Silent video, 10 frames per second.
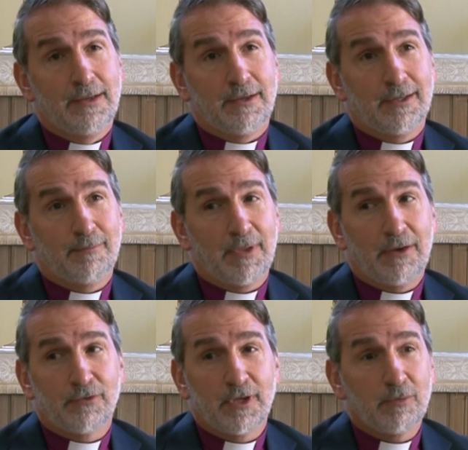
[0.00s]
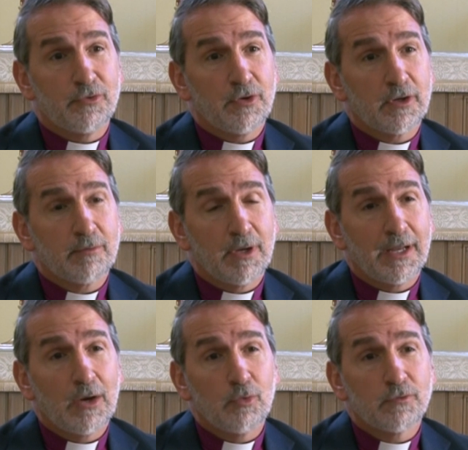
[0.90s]
I was able to talk
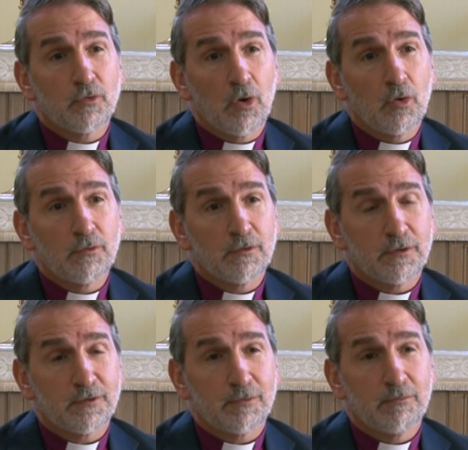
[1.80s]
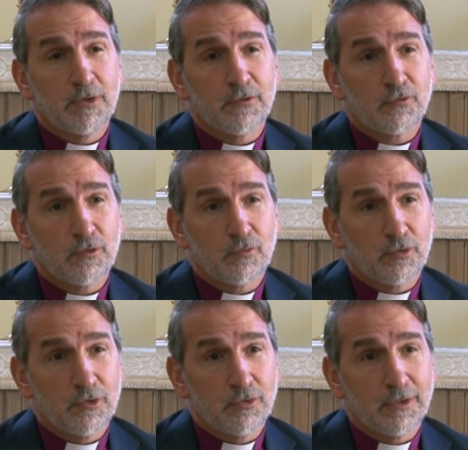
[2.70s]
about how we've grown, some of the ministries
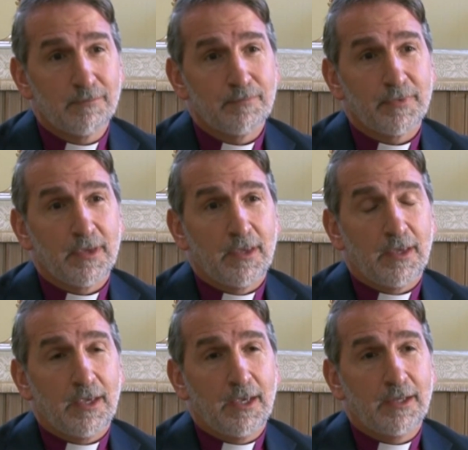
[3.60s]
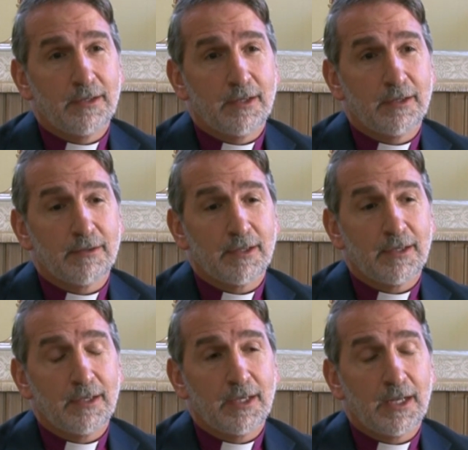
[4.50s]
we're doing, and
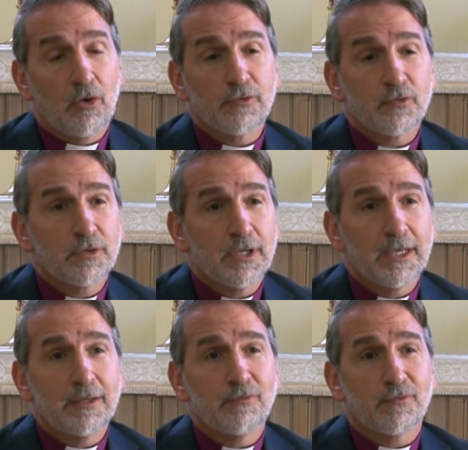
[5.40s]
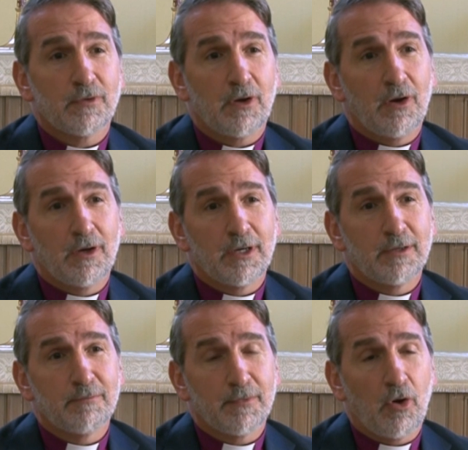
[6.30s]
I also gave
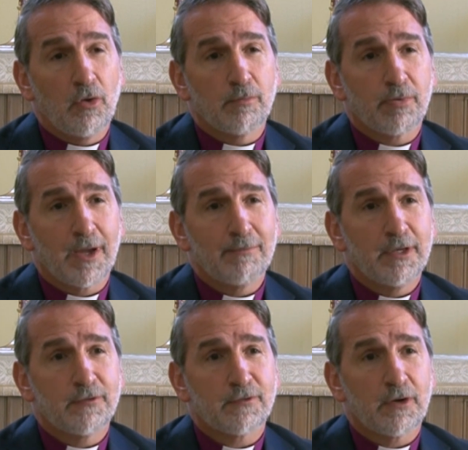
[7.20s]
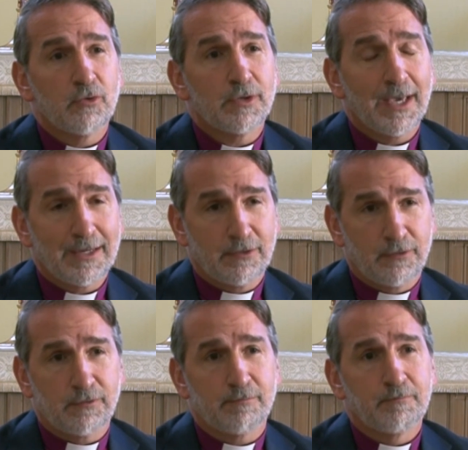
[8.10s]
all the primates our new
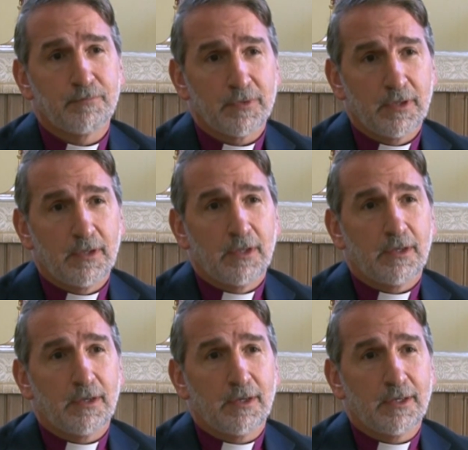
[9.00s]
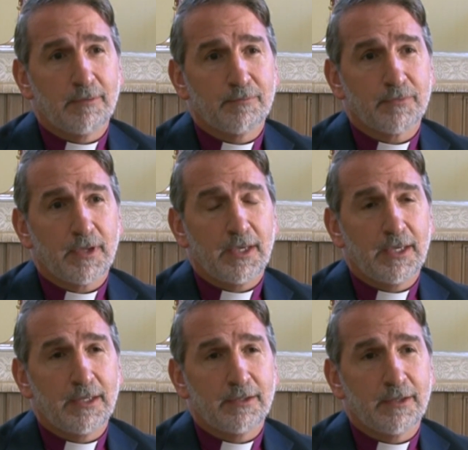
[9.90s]
catechism,
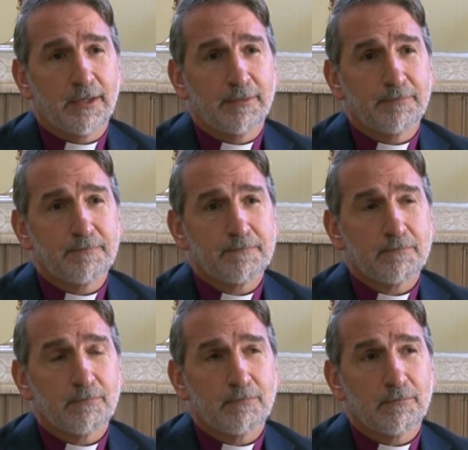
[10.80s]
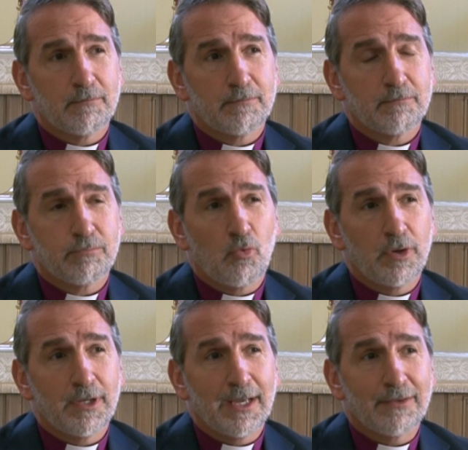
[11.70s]
and
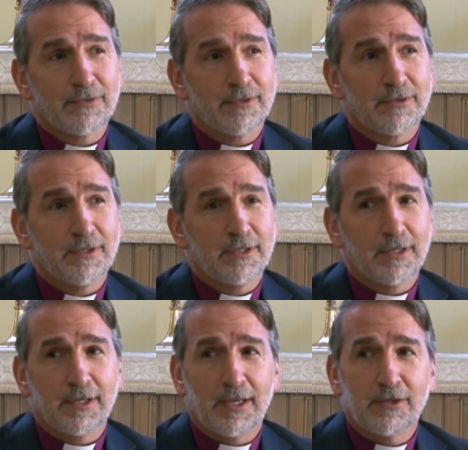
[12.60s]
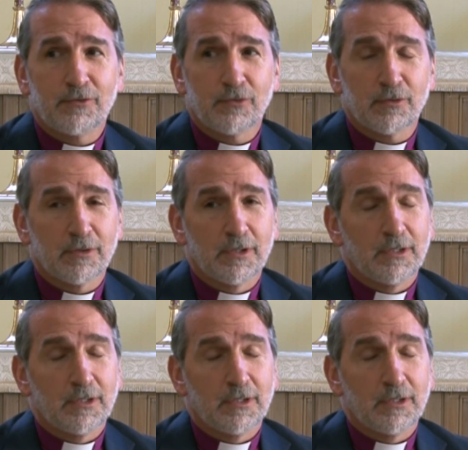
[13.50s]
pointed out that the editor